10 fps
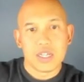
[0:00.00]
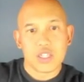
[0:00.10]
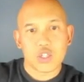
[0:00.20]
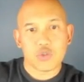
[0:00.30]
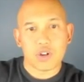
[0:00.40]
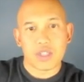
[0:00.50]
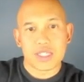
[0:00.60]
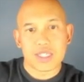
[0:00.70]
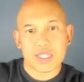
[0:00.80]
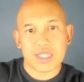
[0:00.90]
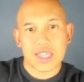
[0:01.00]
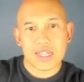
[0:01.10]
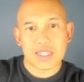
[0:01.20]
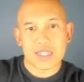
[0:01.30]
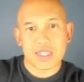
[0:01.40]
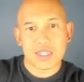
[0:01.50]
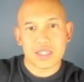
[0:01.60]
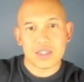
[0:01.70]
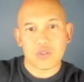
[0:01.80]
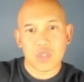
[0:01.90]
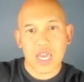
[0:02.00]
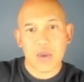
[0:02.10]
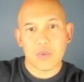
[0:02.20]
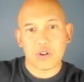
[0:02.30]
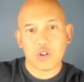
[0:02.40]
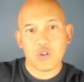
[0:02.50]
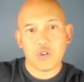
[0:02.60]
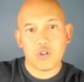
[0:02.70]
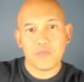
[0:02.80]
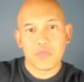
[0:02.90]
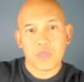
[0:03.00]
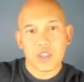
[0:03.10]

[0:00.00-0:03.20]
Struggling to stay consistent with a habit or goal,